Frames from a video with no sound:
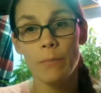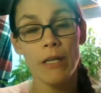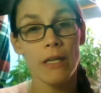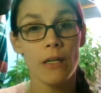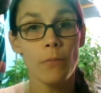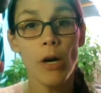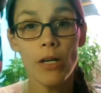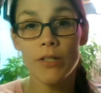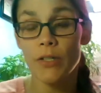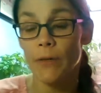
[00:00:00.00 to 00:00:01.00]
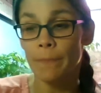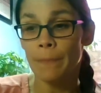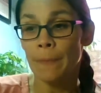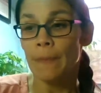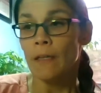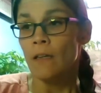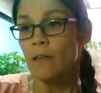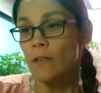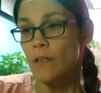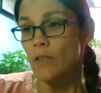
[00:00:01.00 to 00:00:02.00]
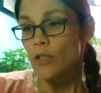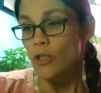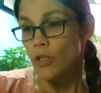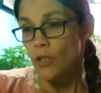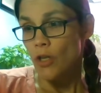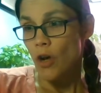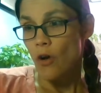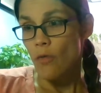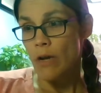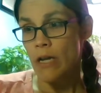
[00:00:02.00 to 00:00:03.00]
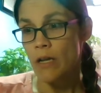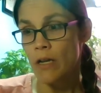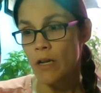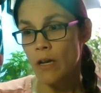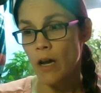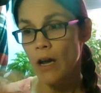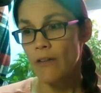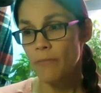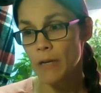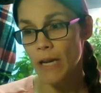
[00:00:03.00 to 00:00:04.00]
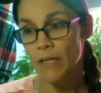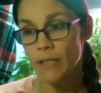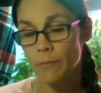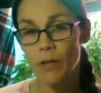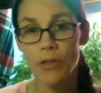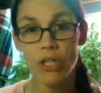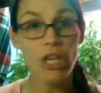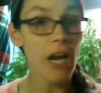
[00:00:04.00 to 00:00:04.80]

being an imposter. So, I've been asked about the